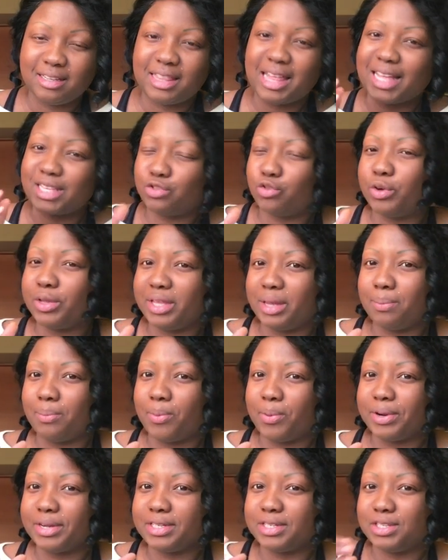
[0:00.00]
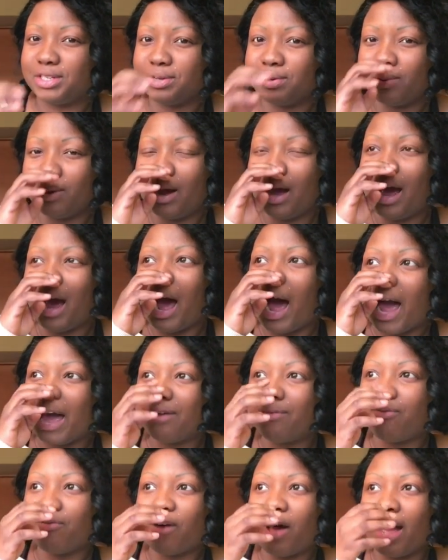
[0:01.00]
That's really important too.
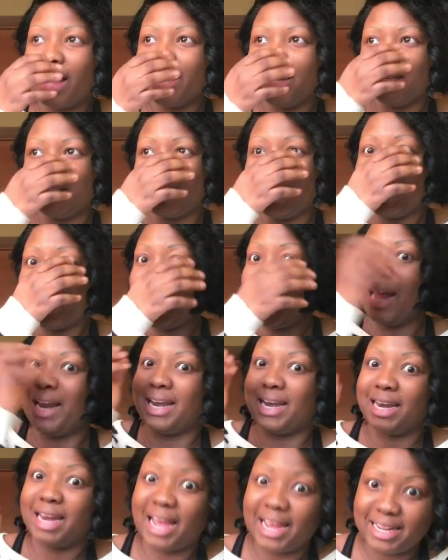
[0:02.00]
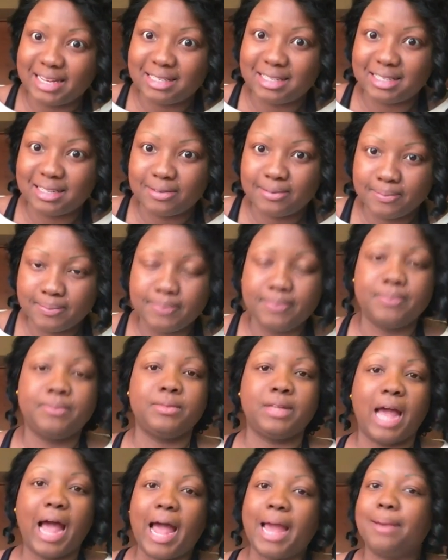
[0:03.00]
I find that at night,
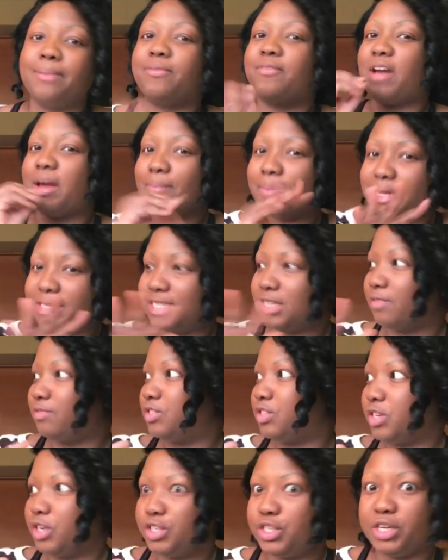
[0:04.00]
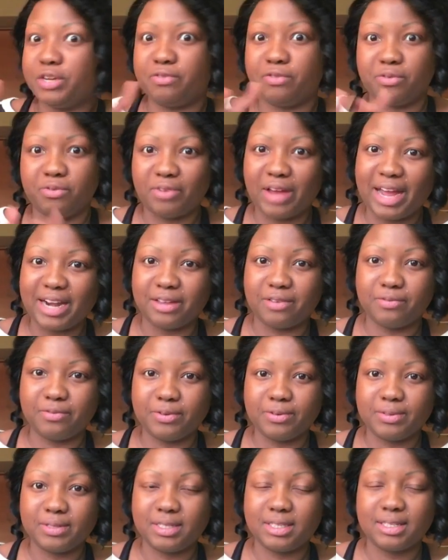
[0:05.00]
I find myself searching for fatty
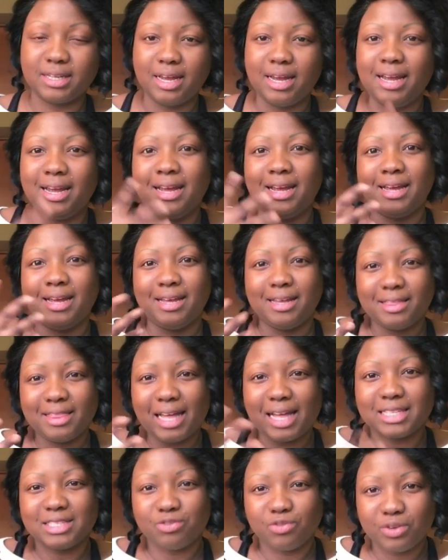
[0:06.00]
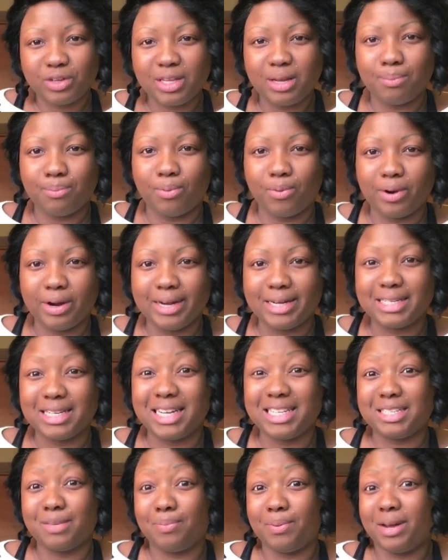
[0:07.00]
foods. That's really important.
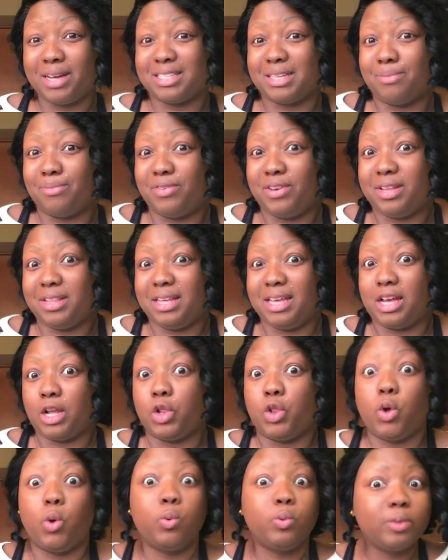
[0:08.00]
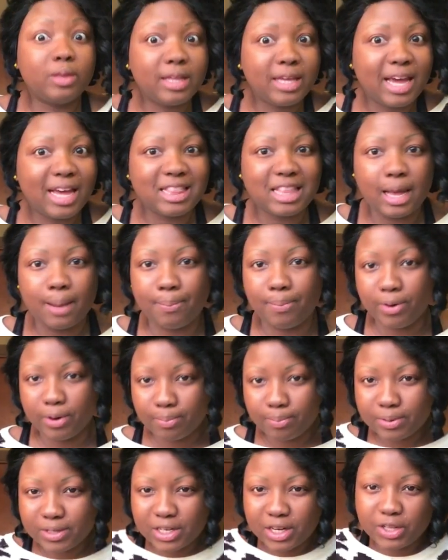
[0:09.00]
Is it because I'm feeling lonely at that
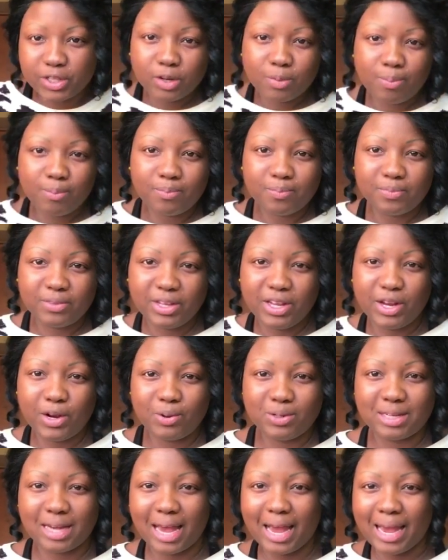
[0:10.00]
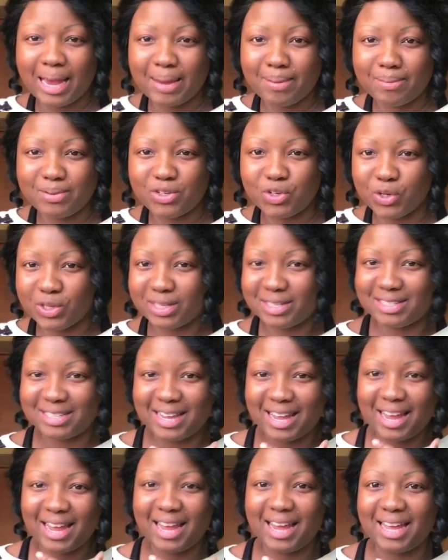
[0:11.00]
particular, time during the
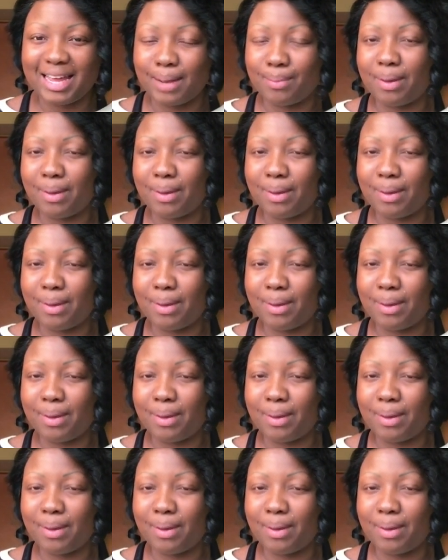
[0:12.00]
day?